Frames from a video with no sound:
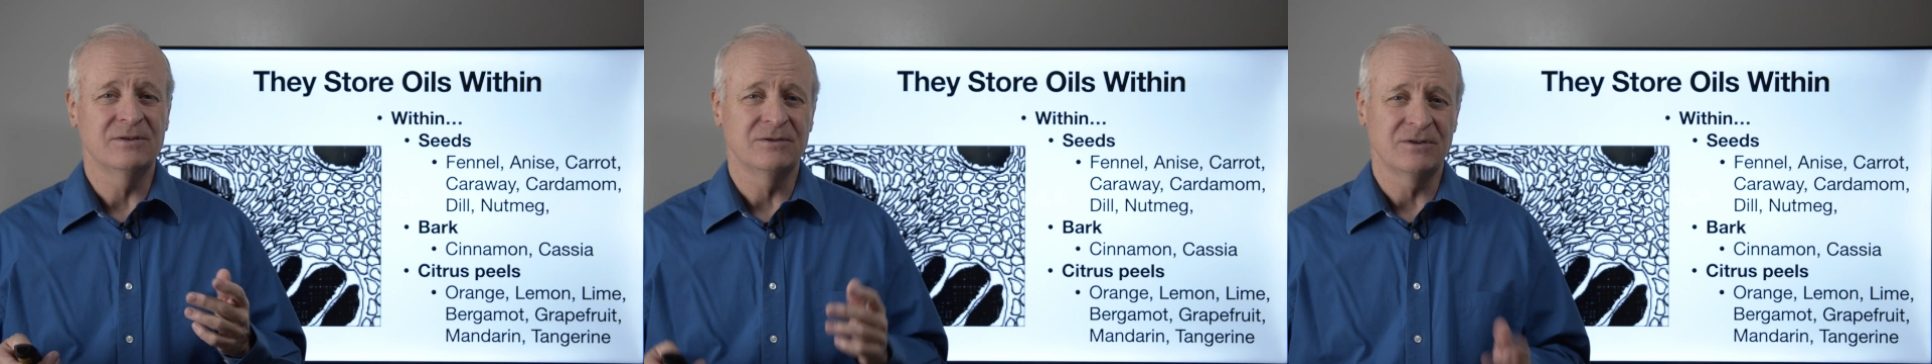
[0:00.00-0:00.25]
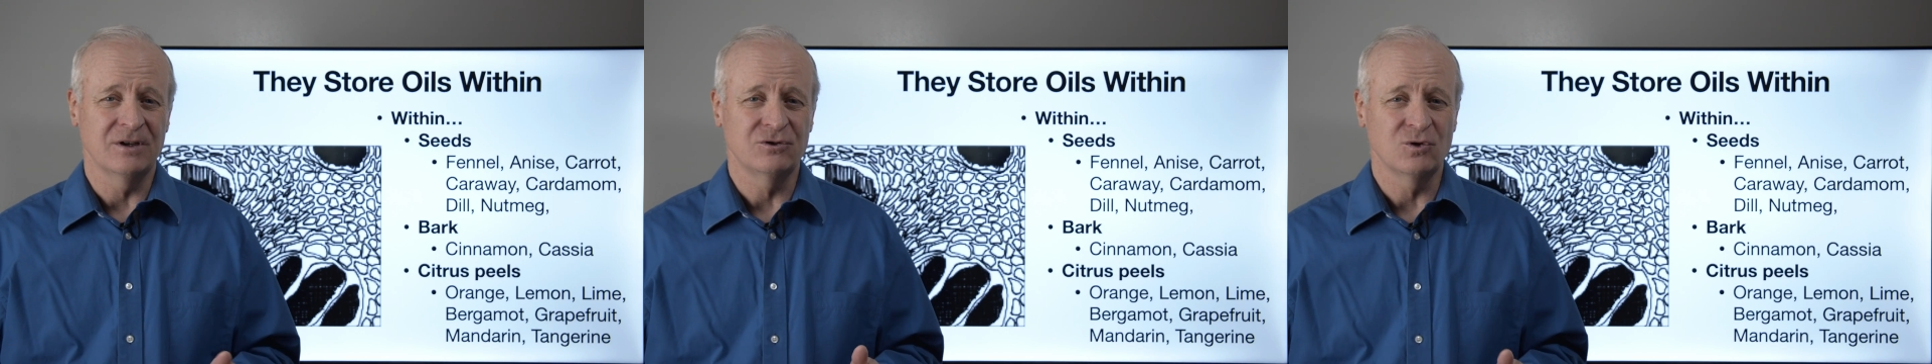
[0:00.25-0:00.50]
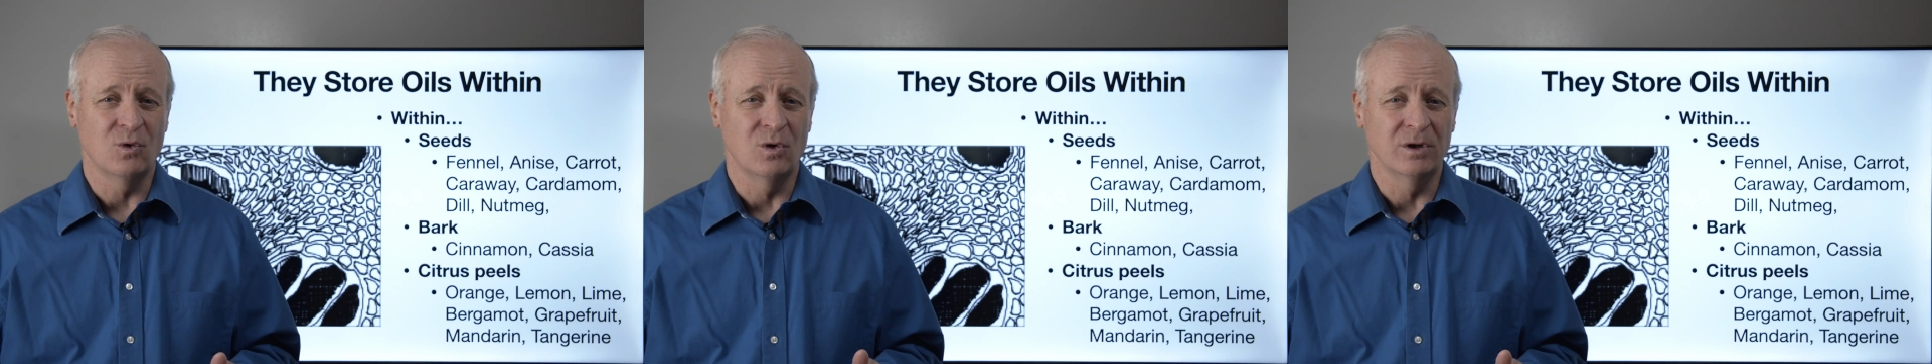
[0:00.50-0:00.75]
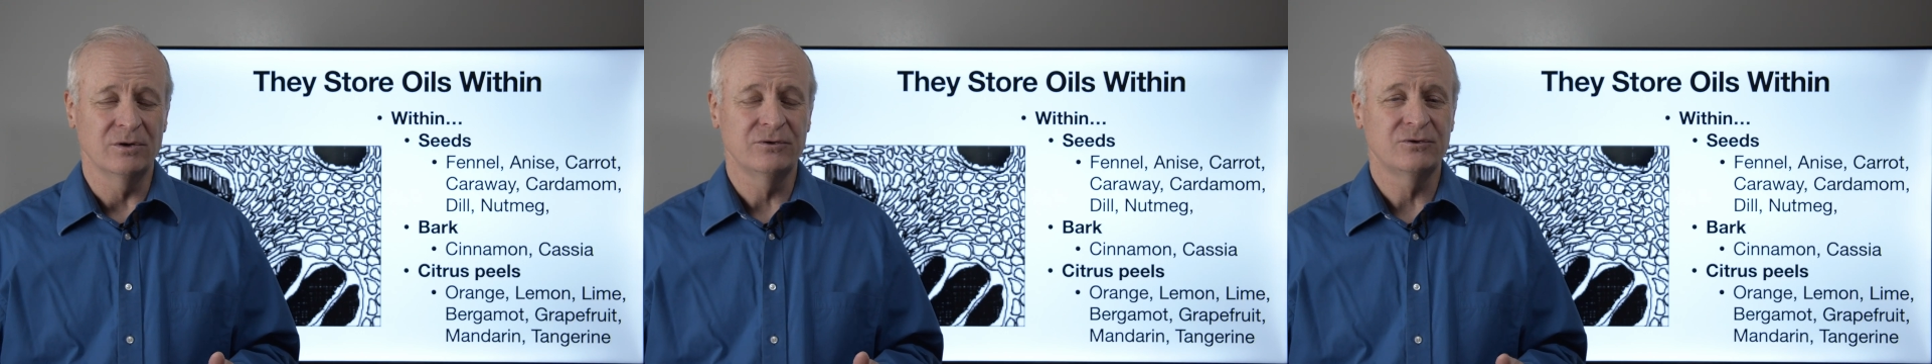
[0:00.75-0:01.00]
essential
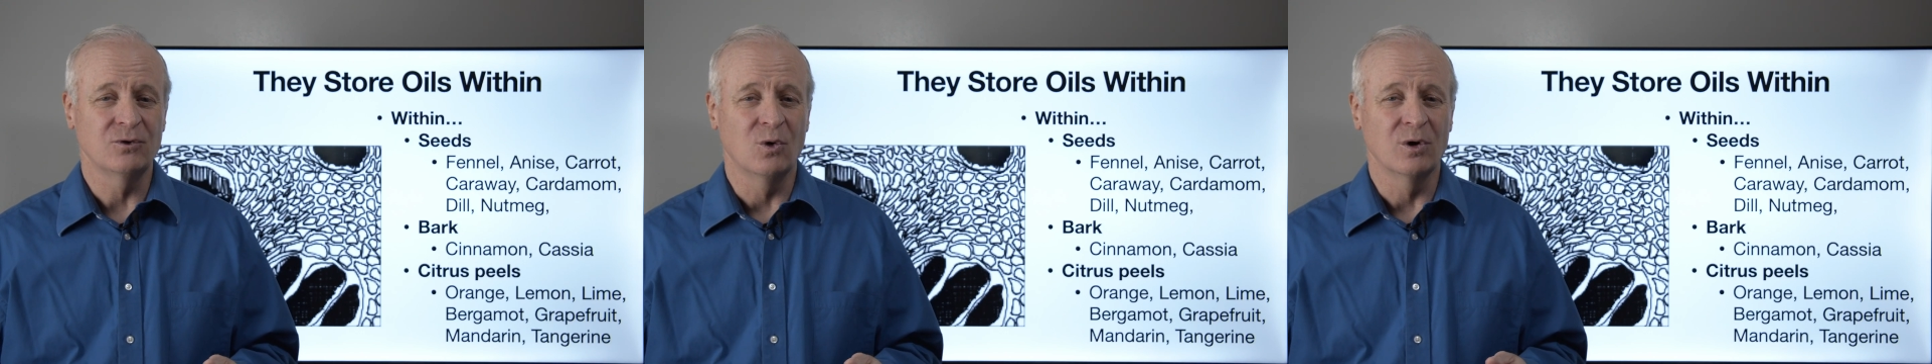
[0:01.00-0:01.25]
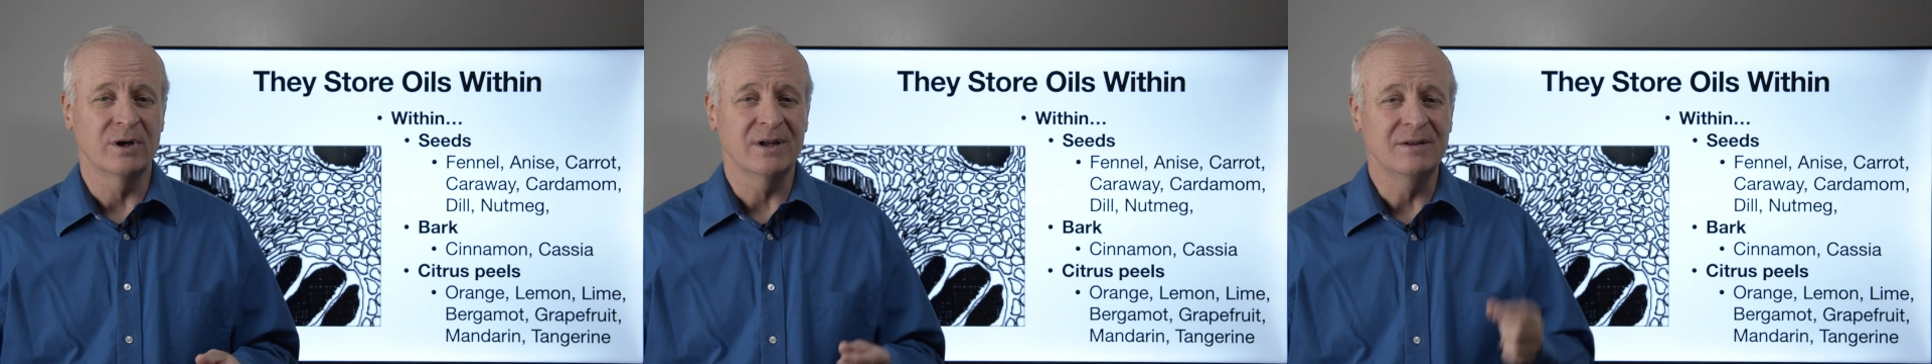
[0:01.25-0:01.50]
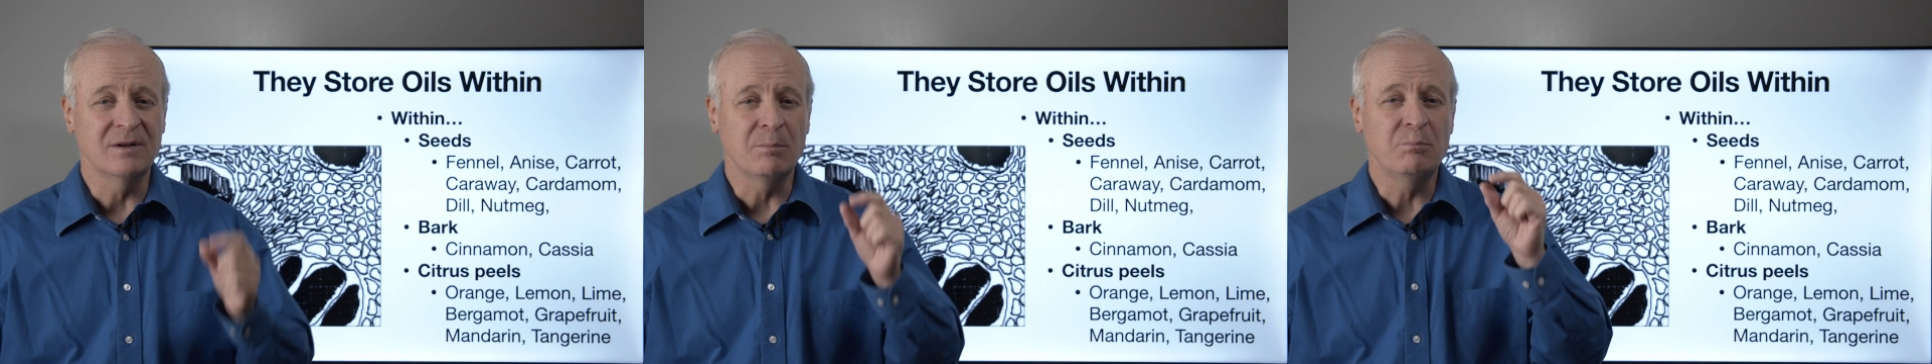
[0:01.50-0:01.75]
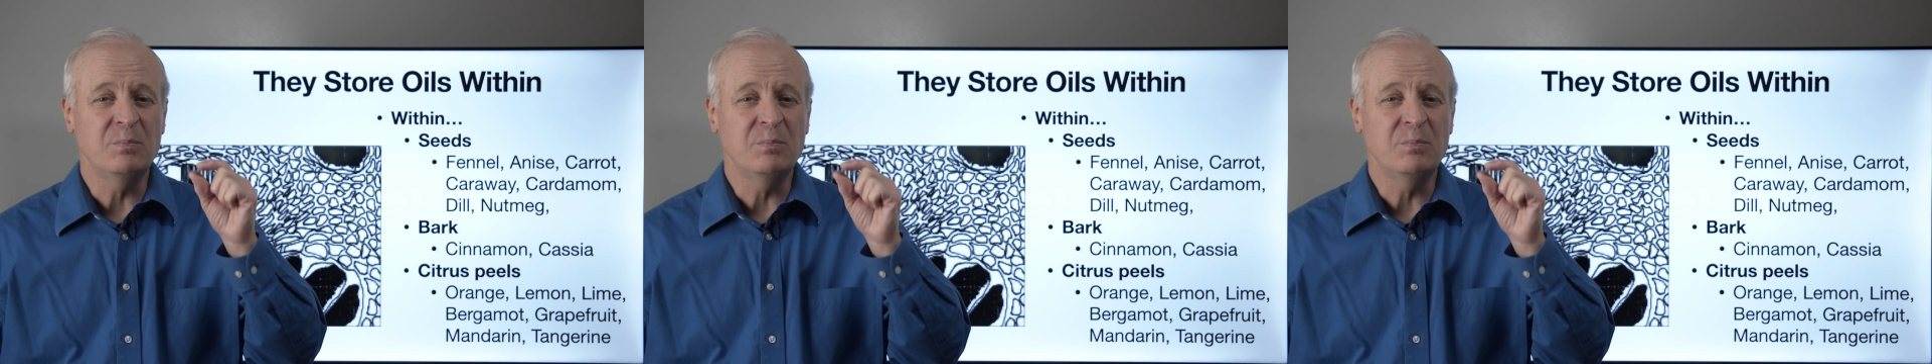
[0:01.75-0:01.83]
oils stored in the